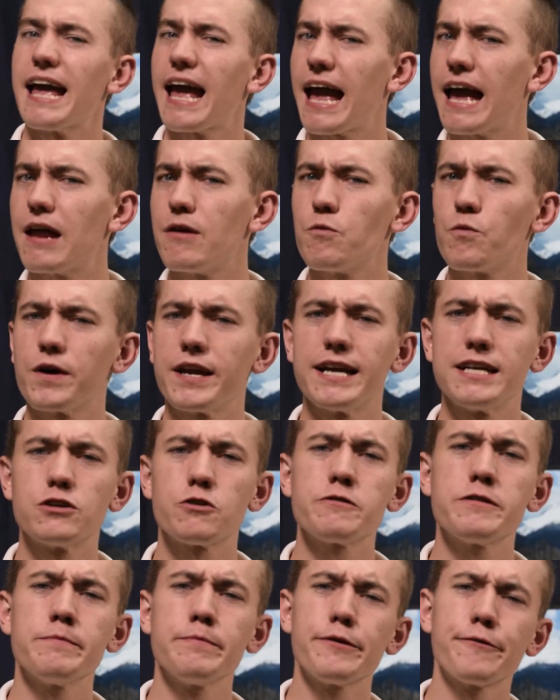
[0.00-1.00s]
and when I
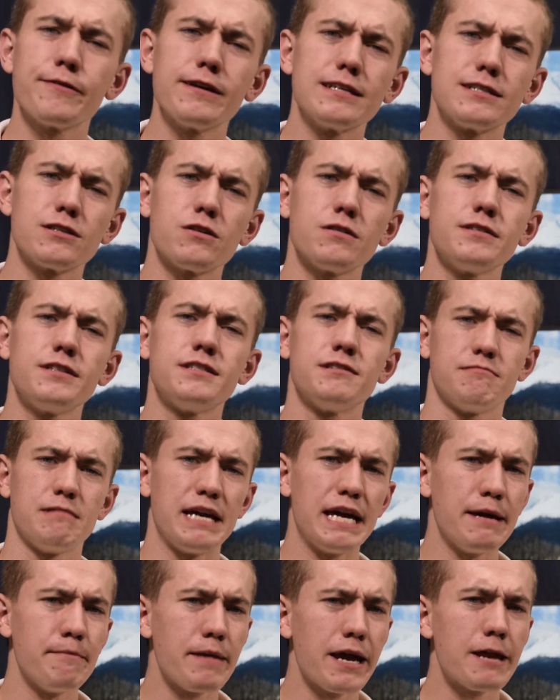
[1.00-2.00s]
told him the results,
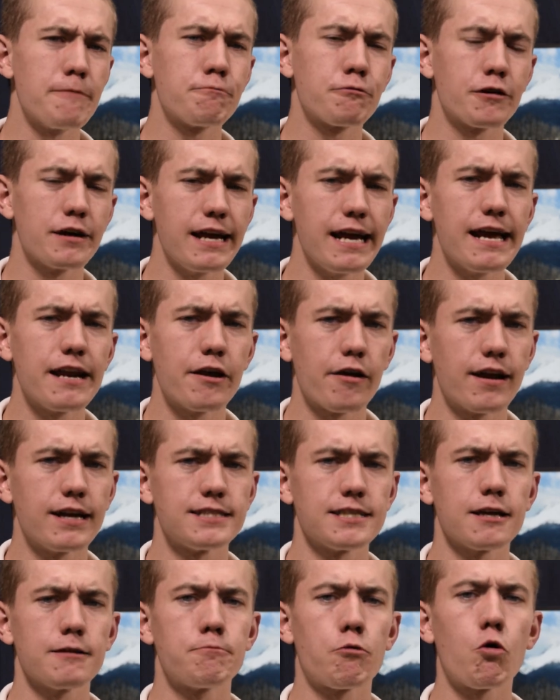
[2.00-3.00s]
he made a pretty
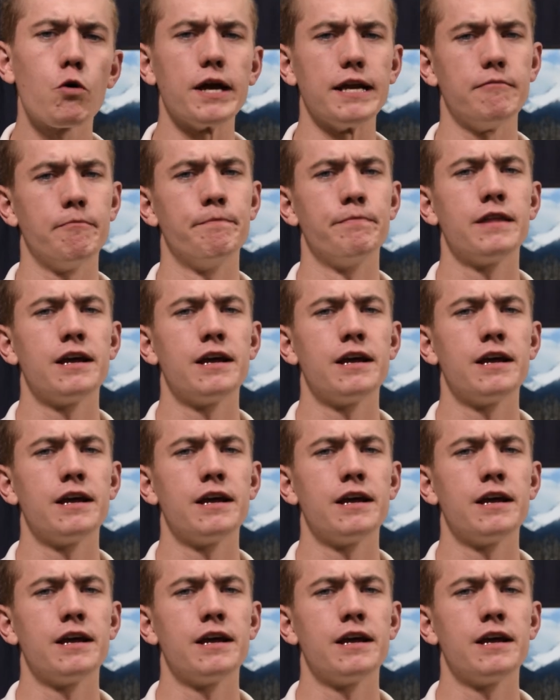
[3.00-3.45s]
interesting point.